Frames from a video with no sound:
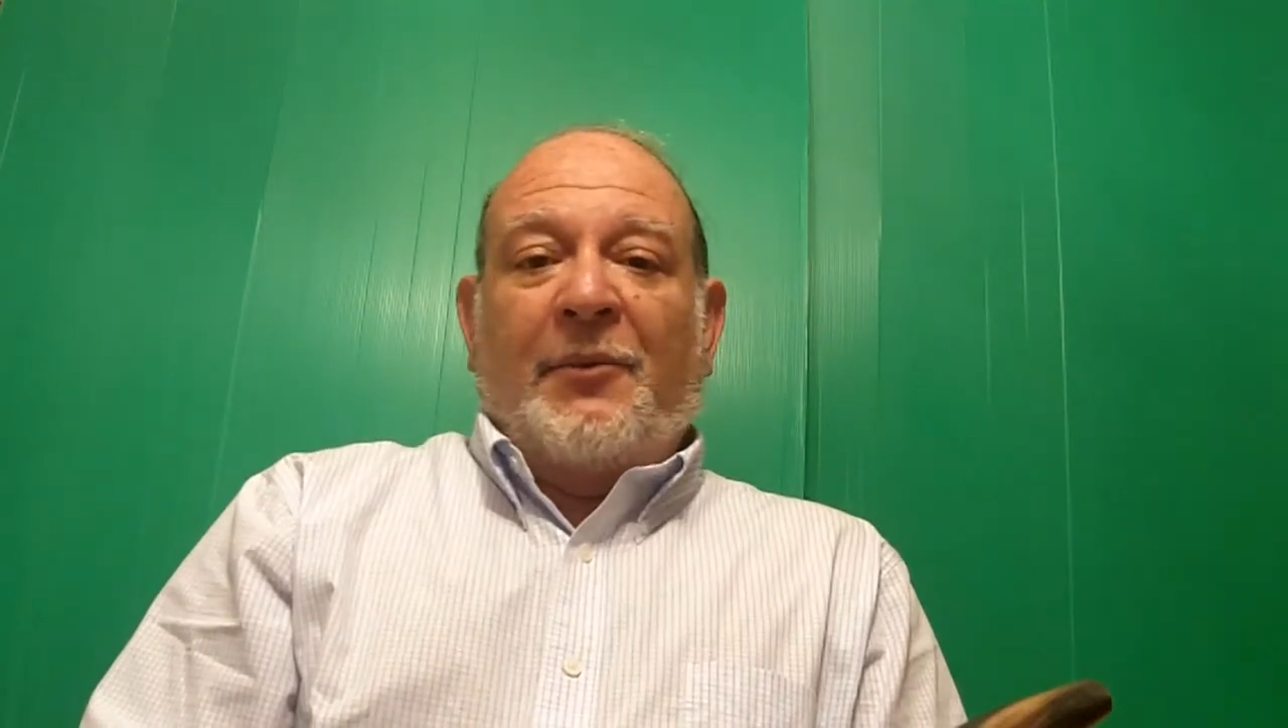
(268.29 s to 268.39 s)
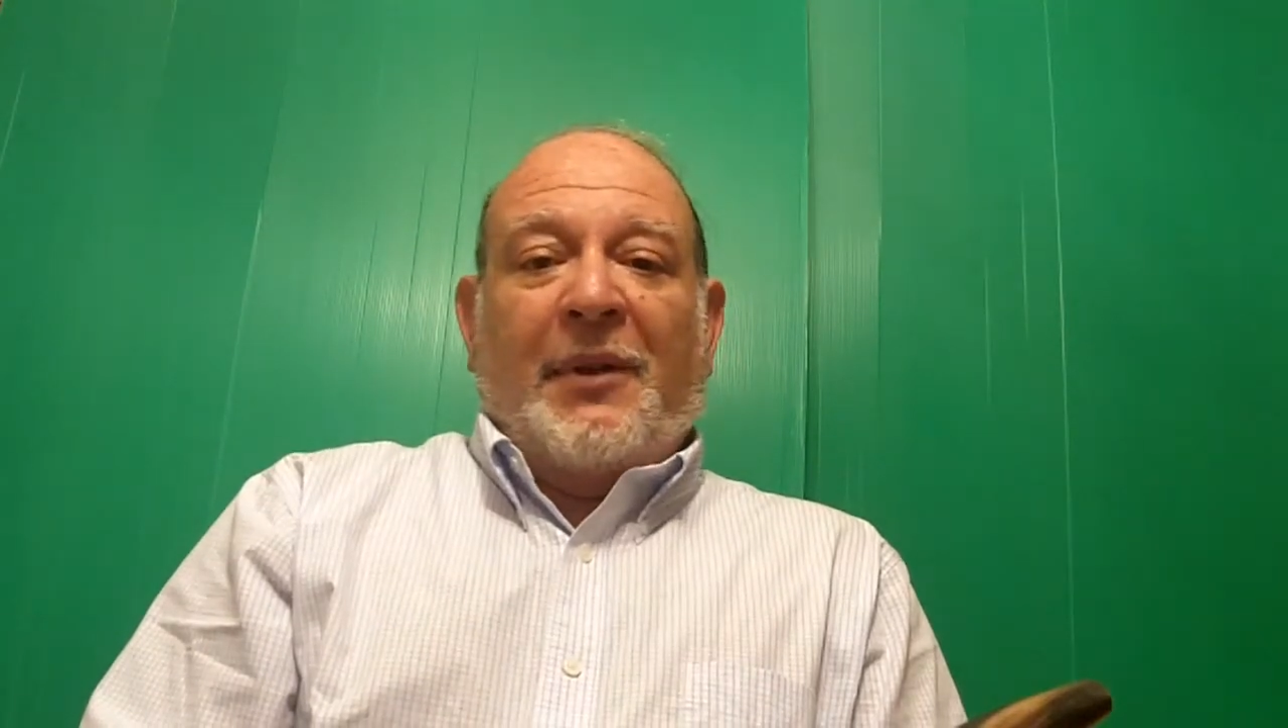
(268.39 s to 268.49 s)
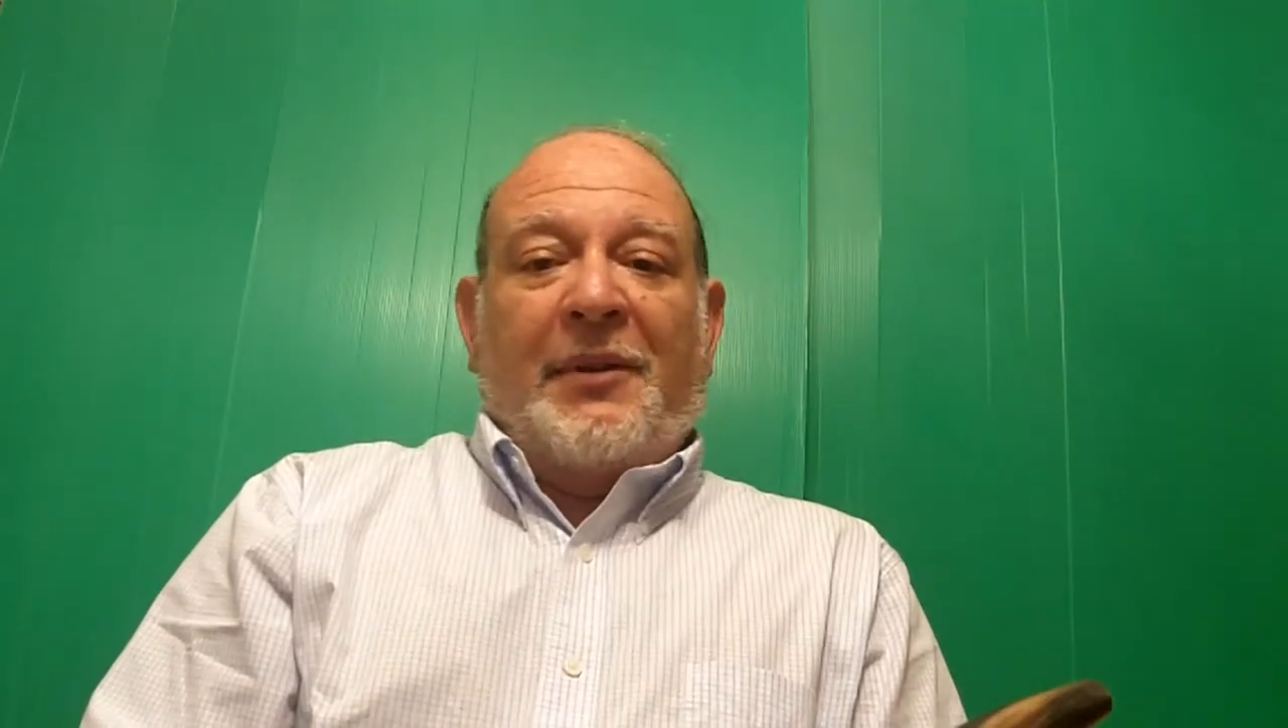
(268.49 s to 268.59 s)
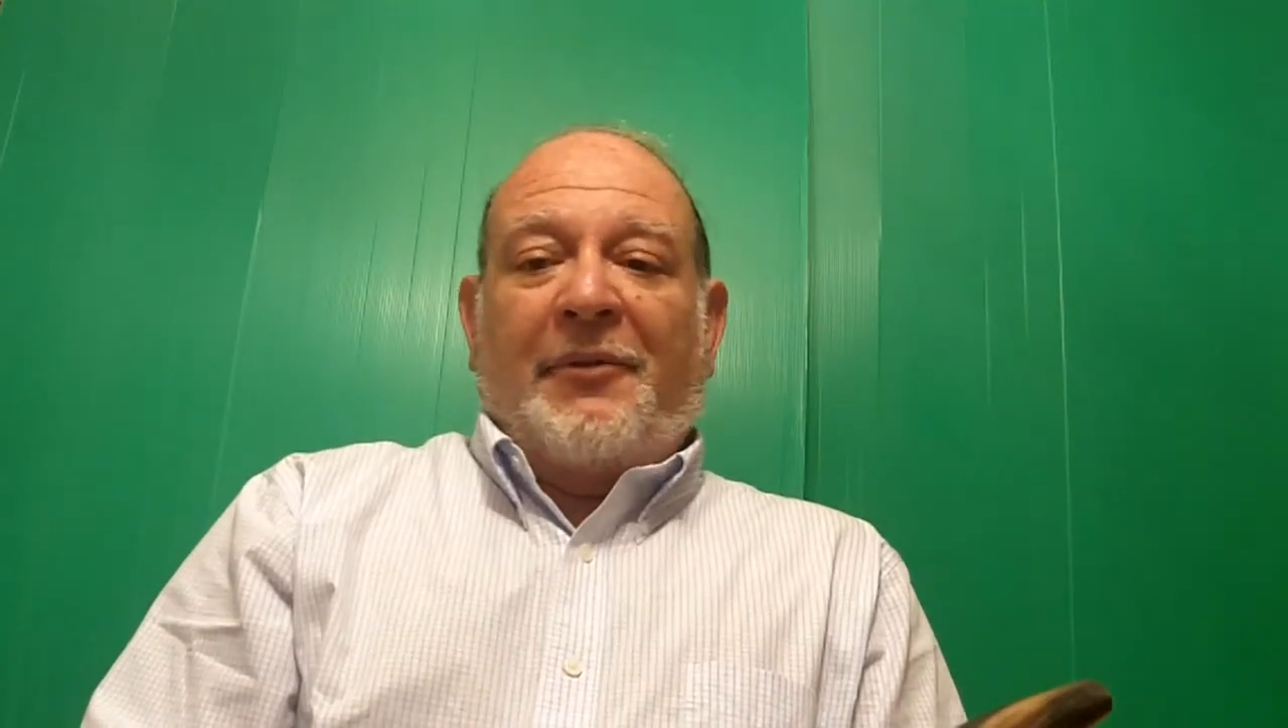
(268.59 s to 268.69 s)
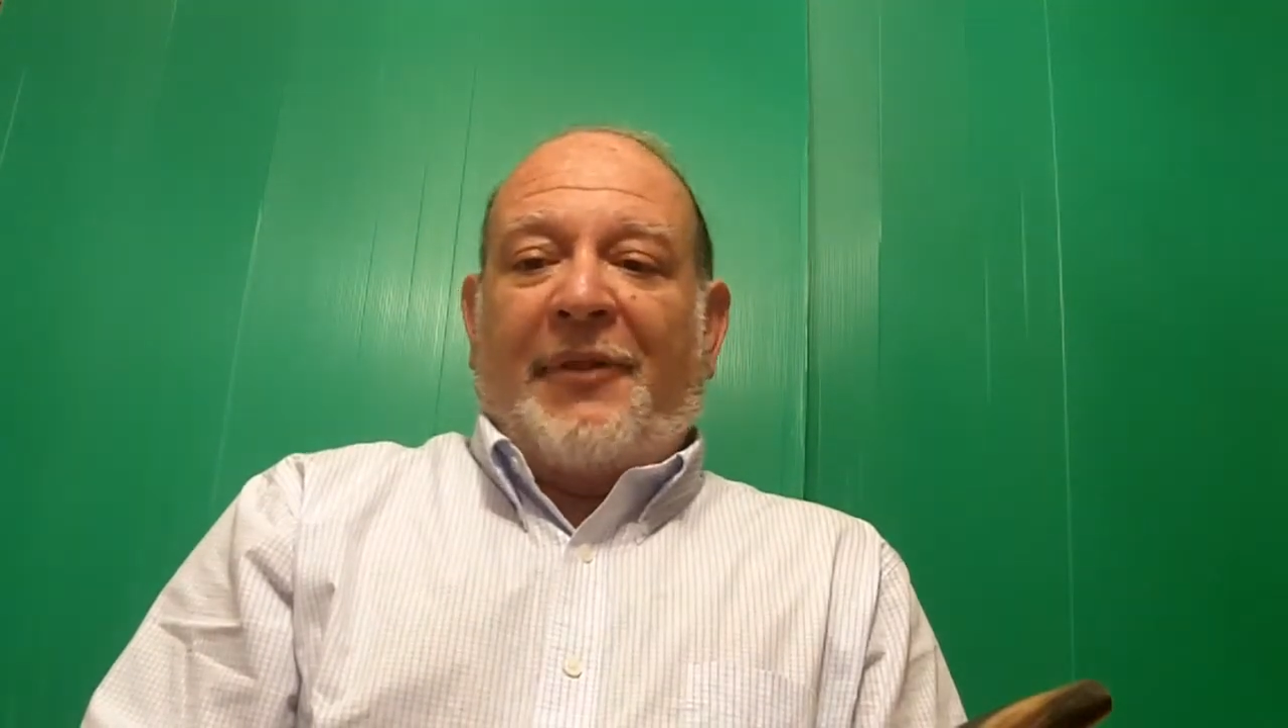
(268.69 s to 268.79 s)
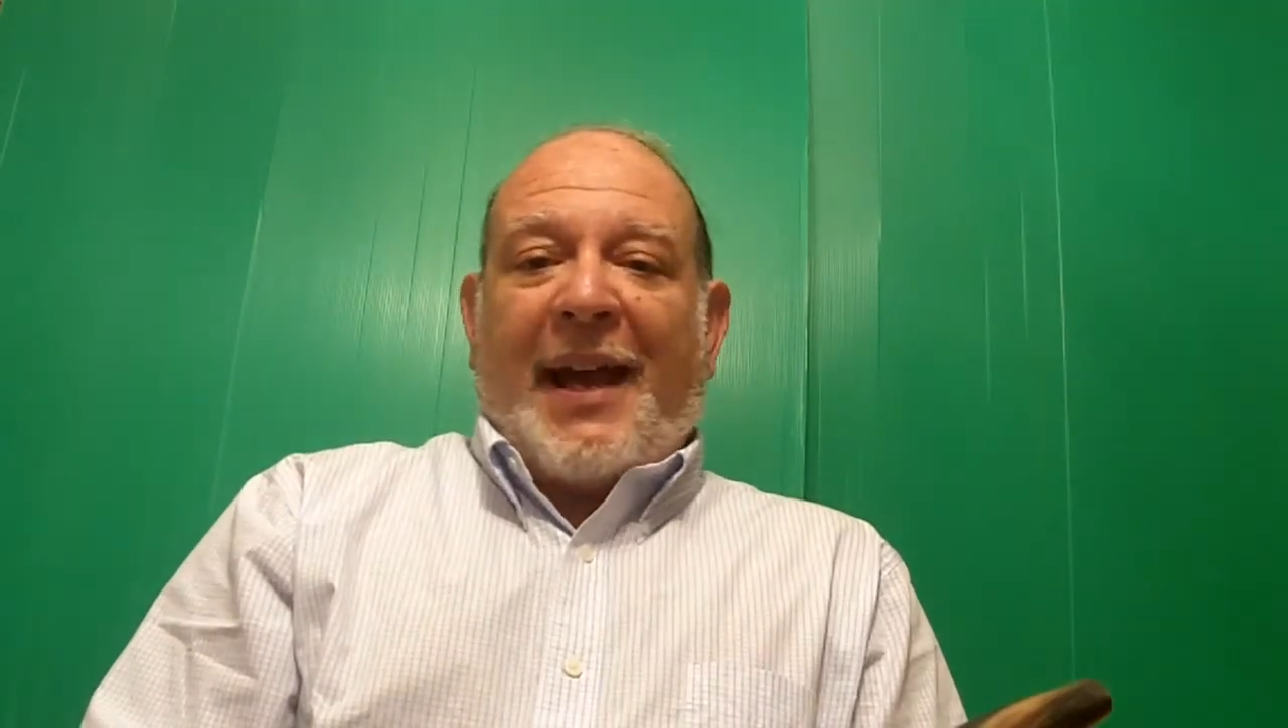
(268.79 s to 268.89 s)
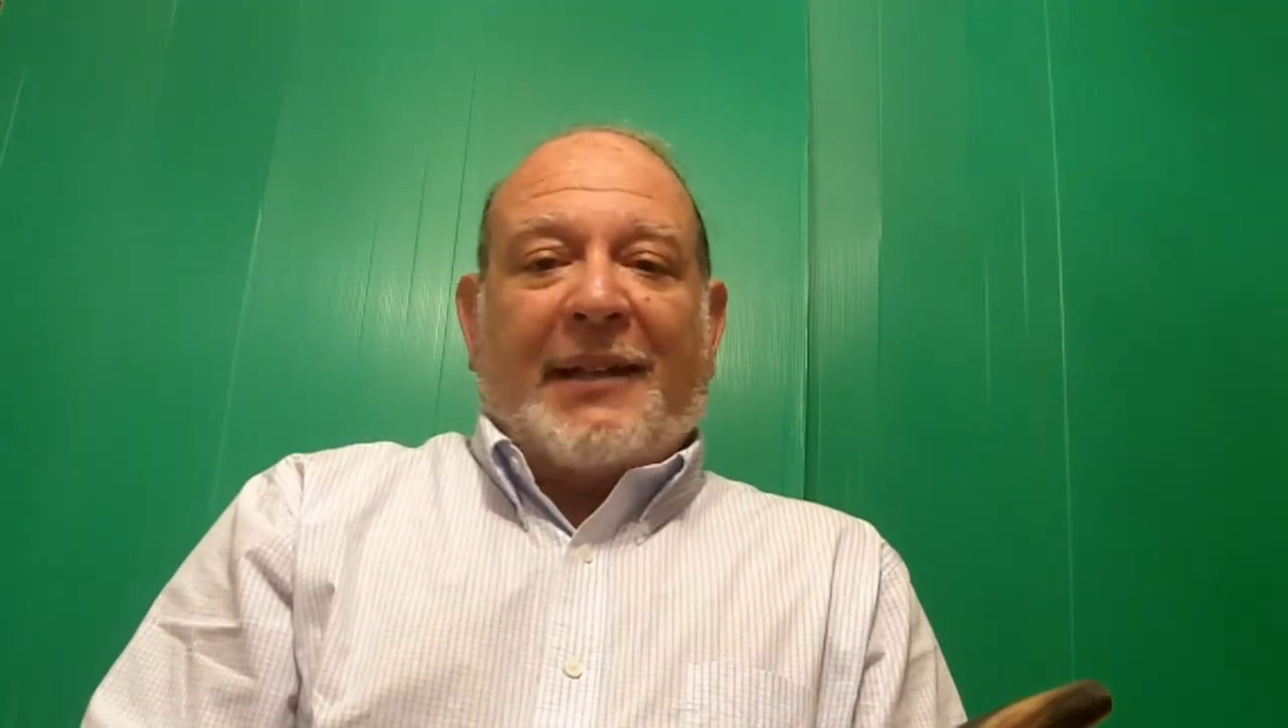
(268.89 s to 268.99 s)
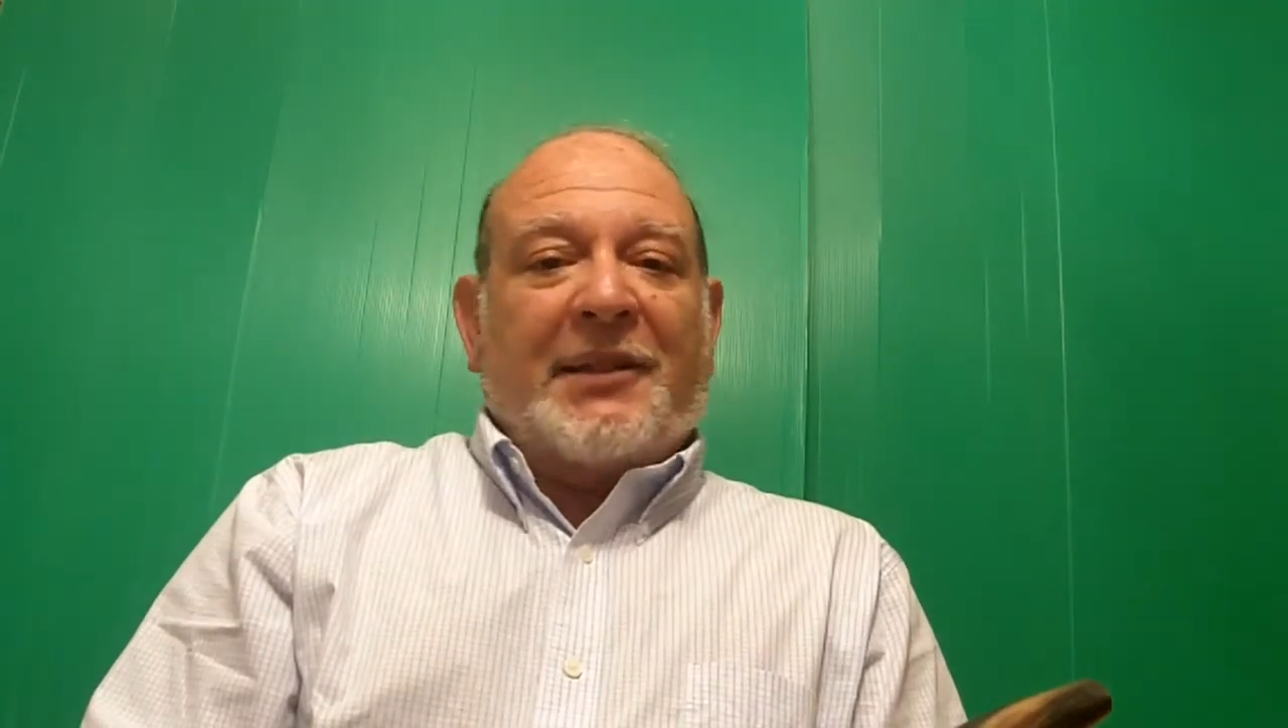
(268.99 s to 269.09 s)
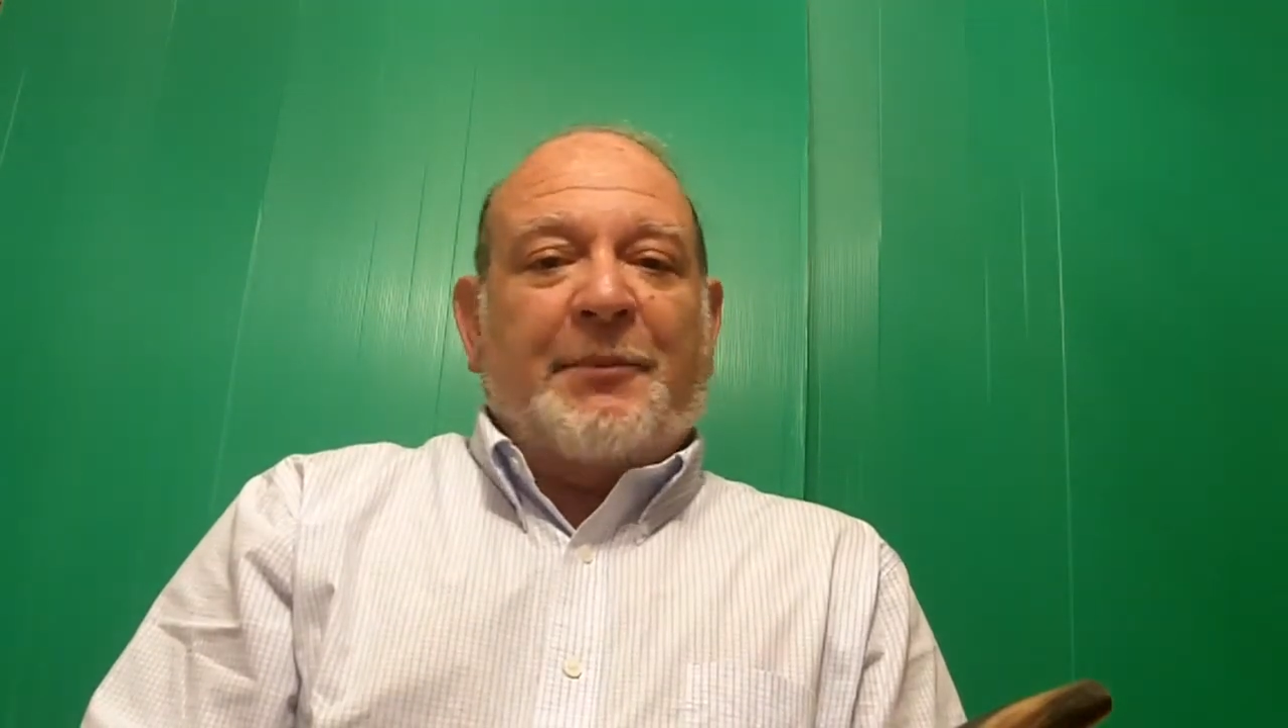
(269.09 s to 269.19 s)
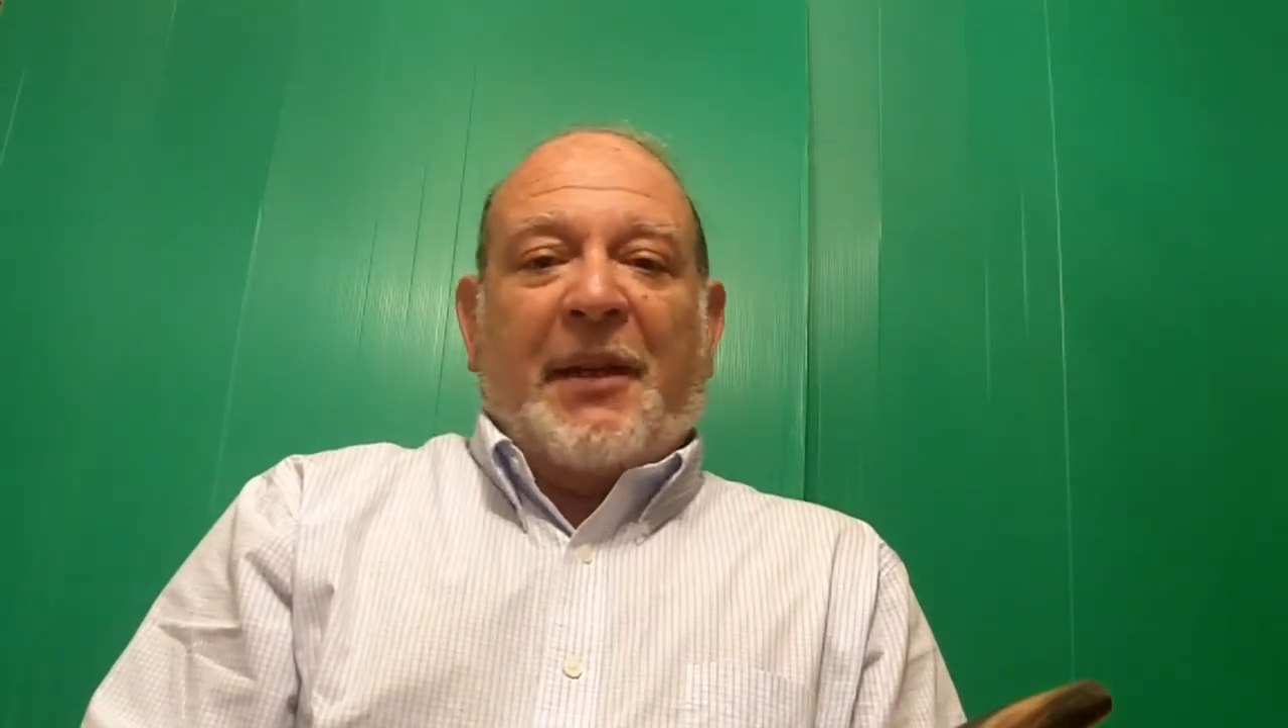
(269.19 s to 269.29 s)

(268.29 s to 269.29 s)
Well, the facts